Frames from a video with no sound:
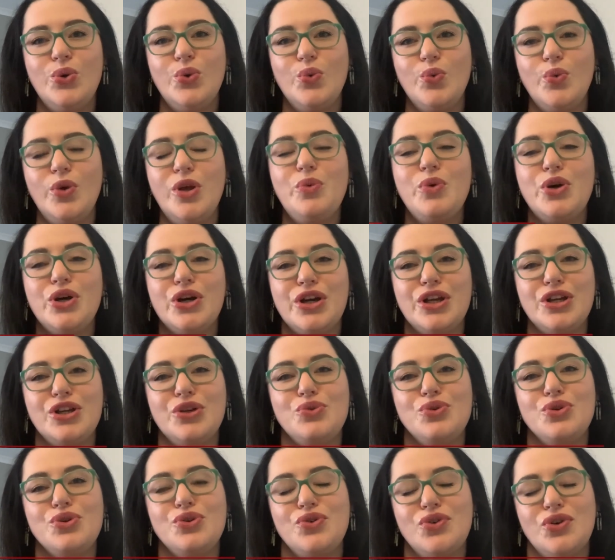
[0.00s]
We work in
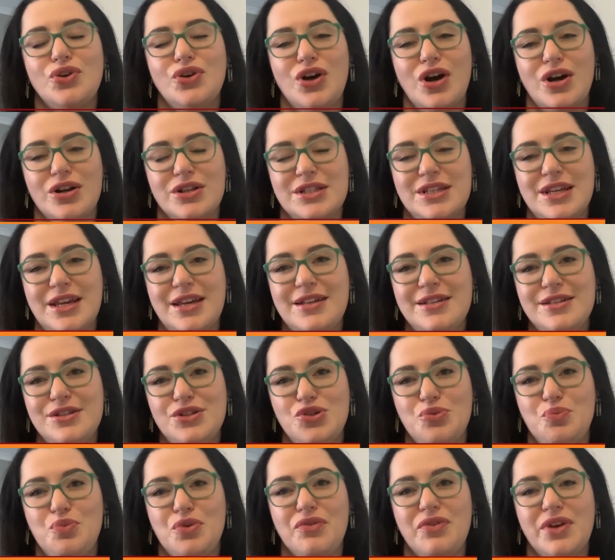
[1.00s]
a rural context
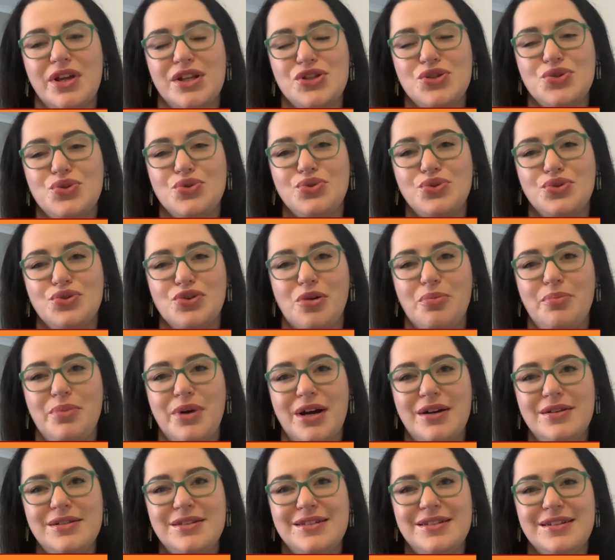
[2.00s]
to prevent school
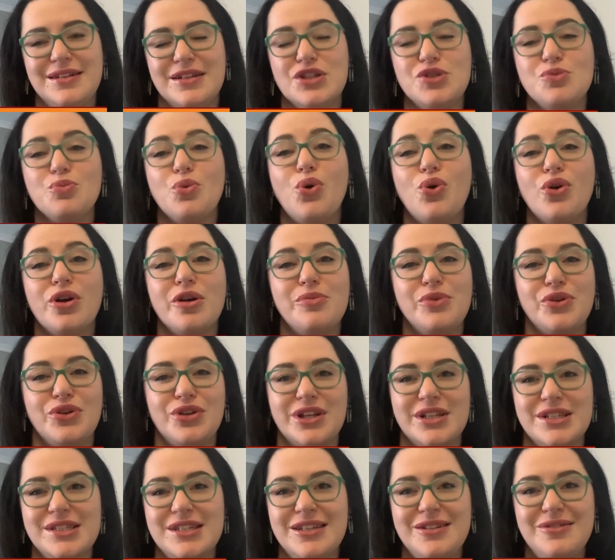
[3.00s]
dropout, a small
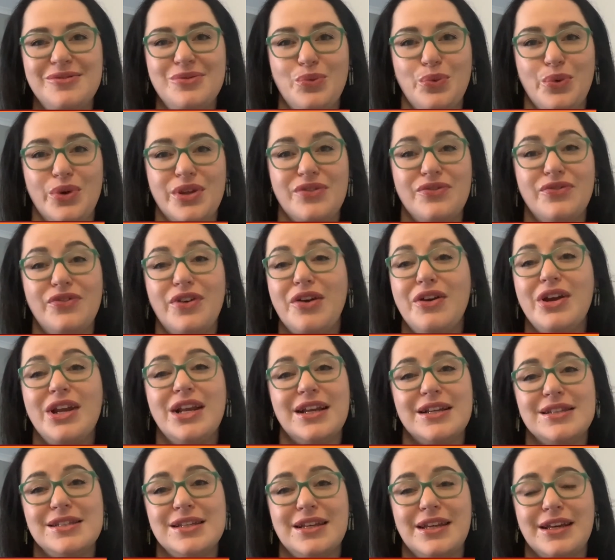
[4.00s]
community with very
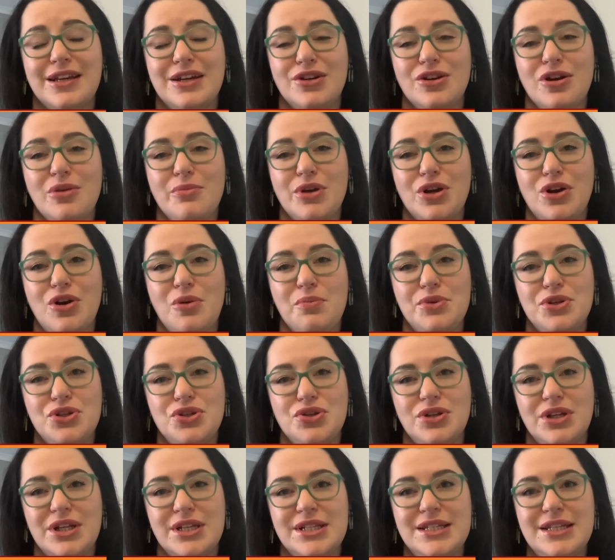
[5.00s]
little economic
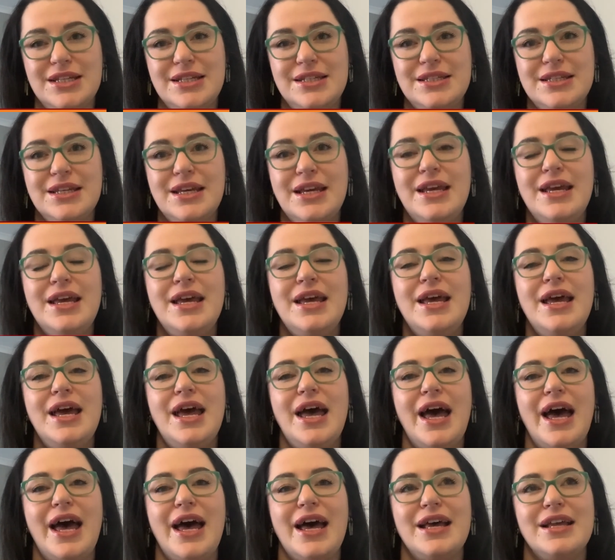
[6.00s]
opportunities
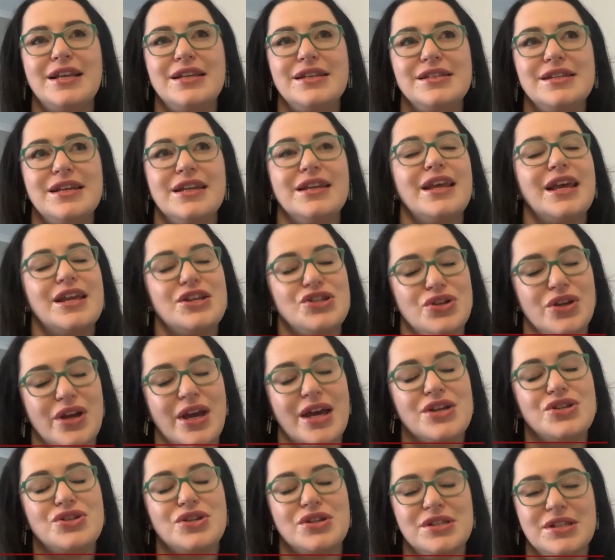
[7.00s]
and an
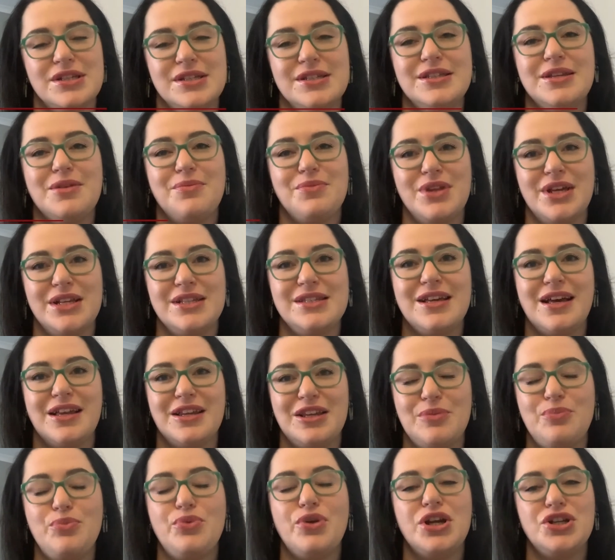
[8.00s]
education system that's
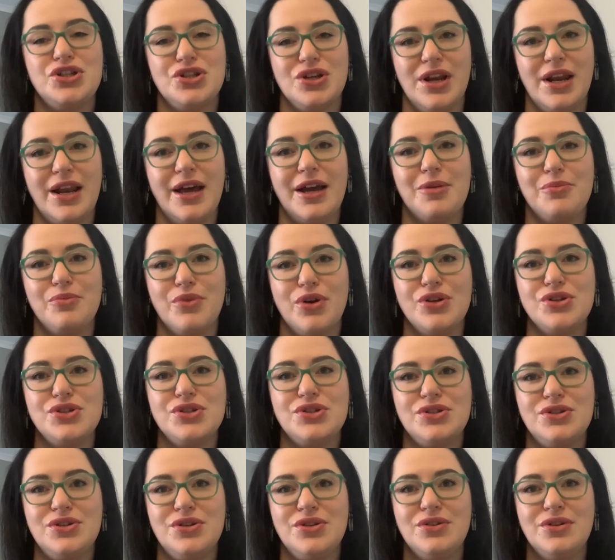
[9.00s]
under pressure like
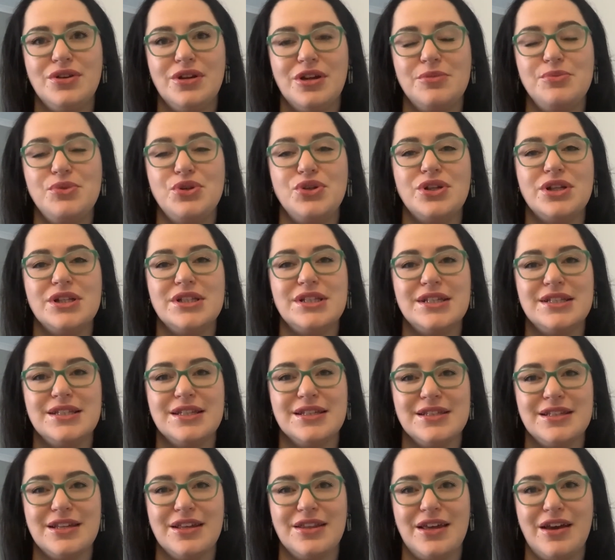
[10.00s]
most communities
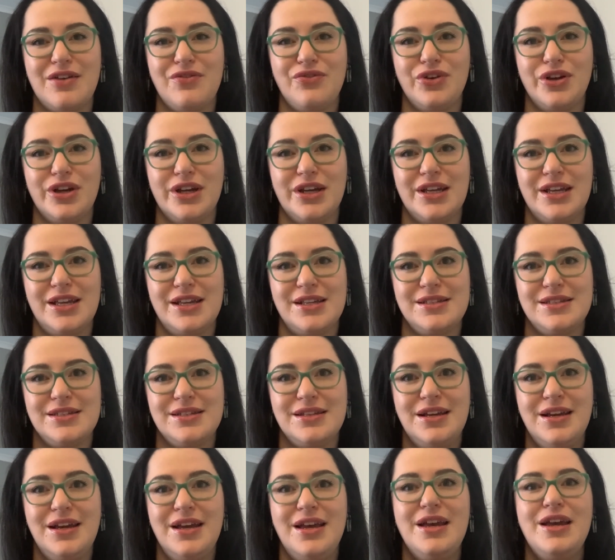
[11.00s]
in South Africa is.
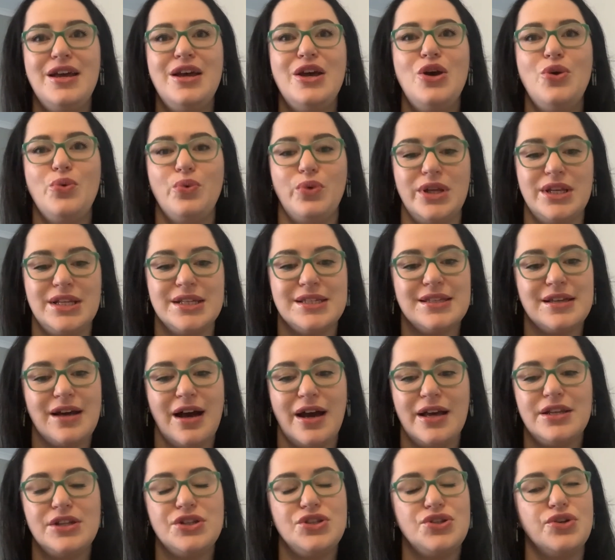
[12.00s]
We
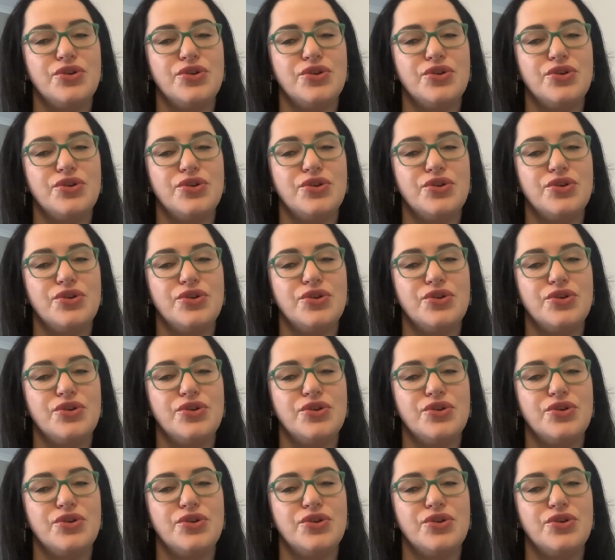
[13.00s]
decided to